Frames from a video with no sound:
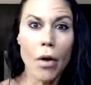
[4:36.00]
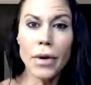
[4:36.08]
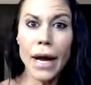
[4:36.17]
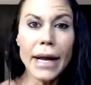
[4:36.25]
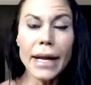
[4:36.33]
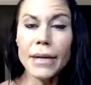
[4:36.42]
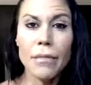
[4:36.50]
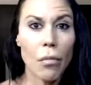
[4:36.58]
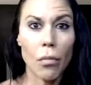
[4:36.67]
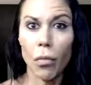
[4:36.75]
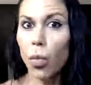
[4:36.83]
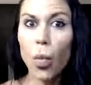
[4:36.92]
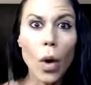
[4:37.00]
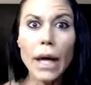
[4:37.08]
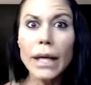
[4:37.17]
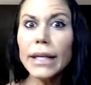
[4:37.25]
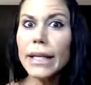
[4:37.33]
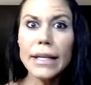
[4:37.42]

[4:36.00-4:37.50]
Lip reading: okay, what